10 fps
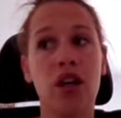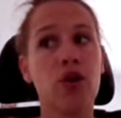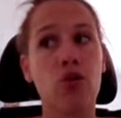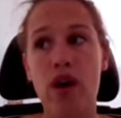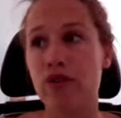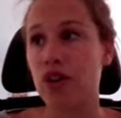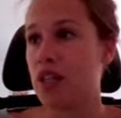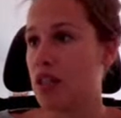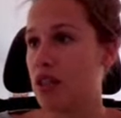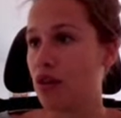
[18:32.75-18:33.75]
whoever is
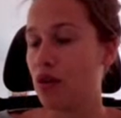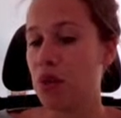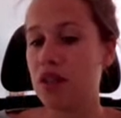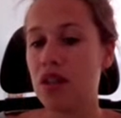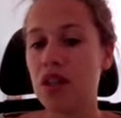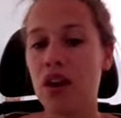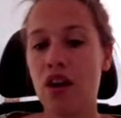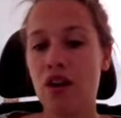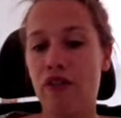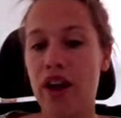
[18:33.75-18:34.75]
in your meeting
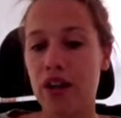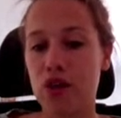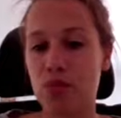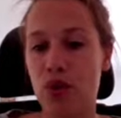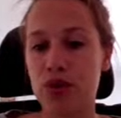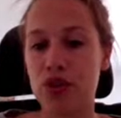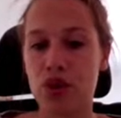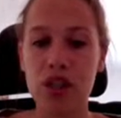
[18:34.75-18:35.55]
via the small screen.